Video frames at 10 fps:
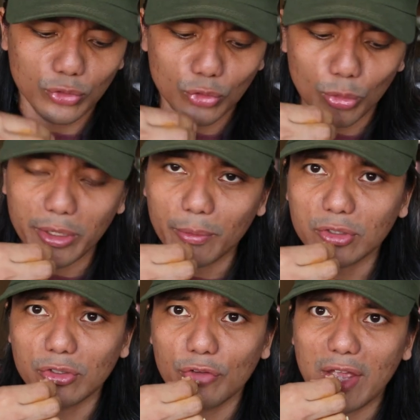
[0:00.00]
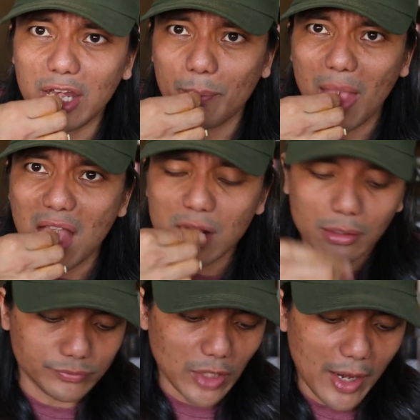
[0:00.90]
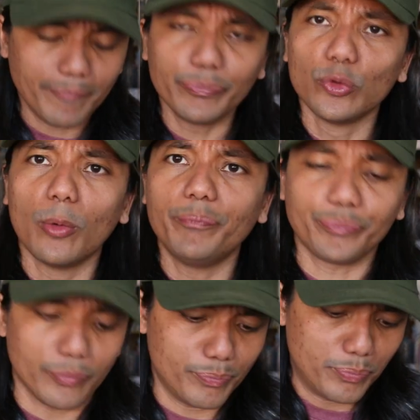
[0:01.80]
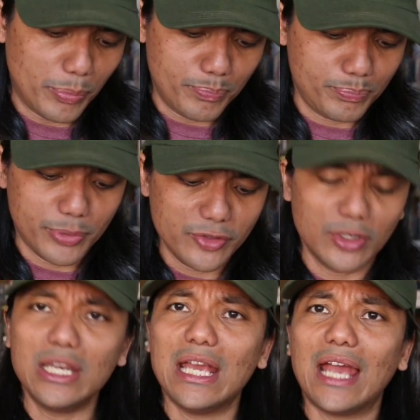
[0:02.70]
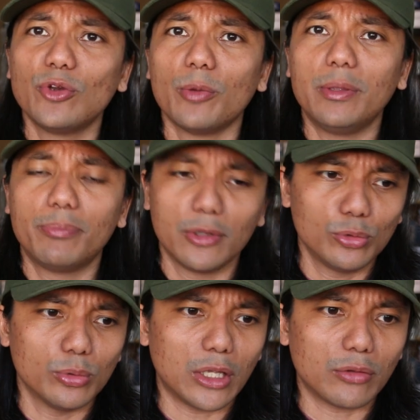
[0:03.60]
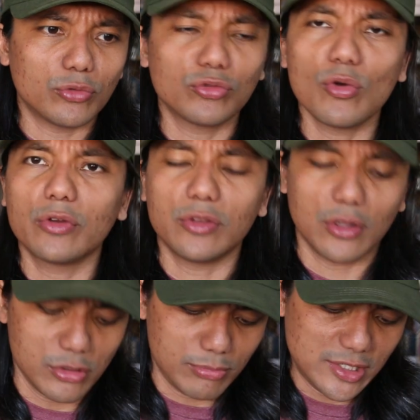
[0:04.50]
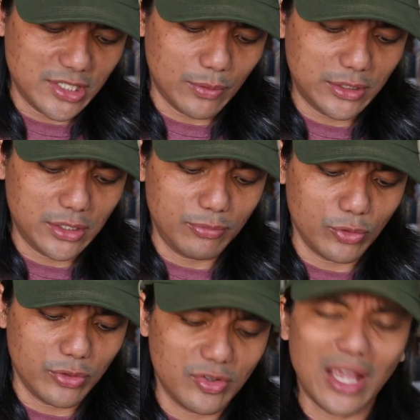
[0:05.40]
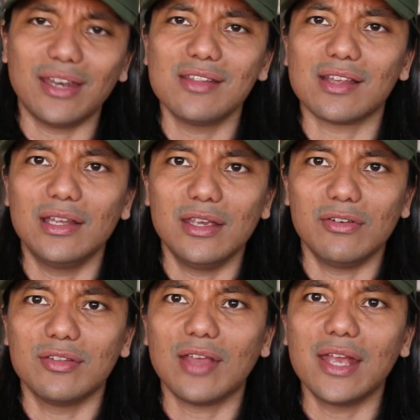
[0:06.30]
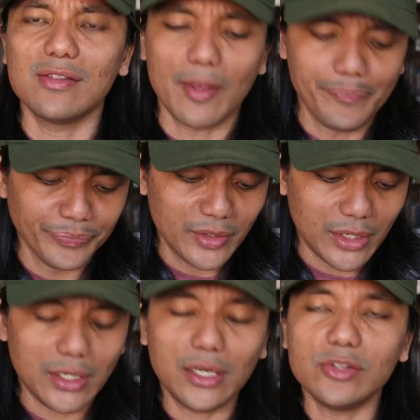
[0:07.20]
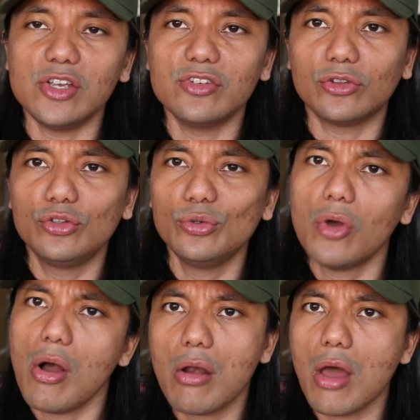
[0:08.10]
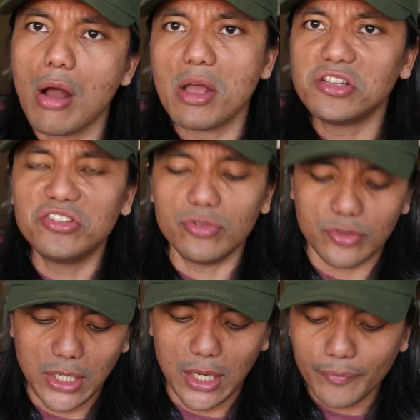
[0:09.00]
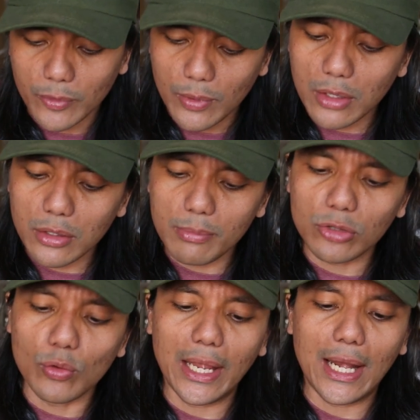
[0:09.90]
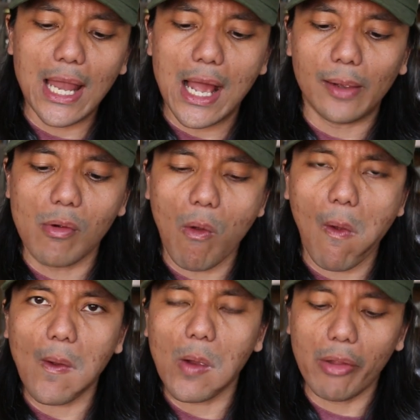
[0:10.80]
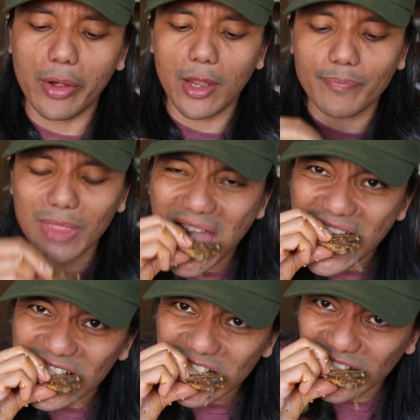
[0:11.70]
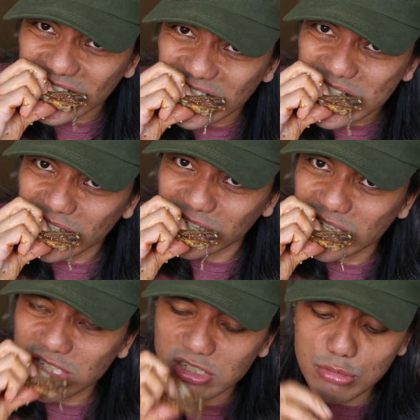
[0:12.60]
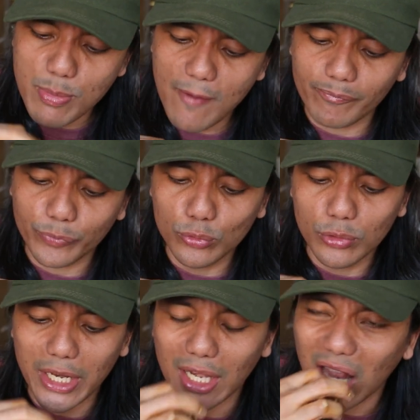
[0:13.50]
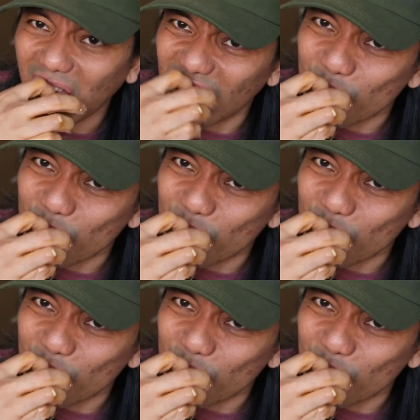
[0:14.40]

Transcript: So nobody wanted to defend him. I know people who were like so critical of Maszlee and wanted him to resign. Then suddenly he resigns, and then they change their tune. Oh no, Maszlee should stay. Well, a little bit too late lah. Really? Yeah, a little bit too late.